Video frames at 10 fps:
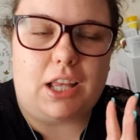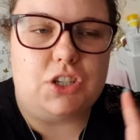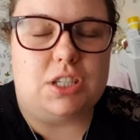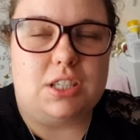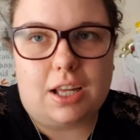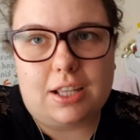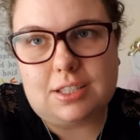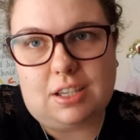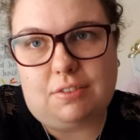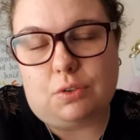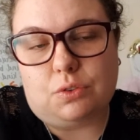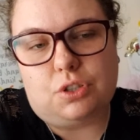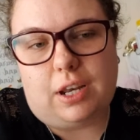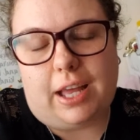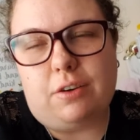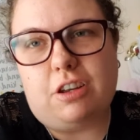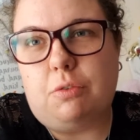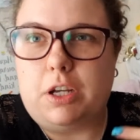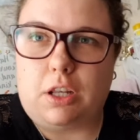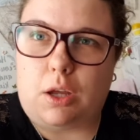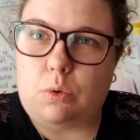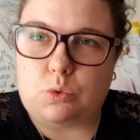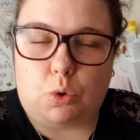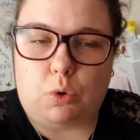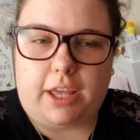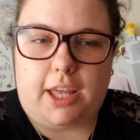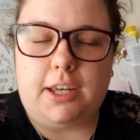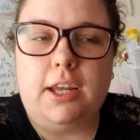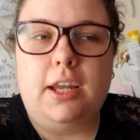Like, she doesn't like the TV on too loud if we're like all talking.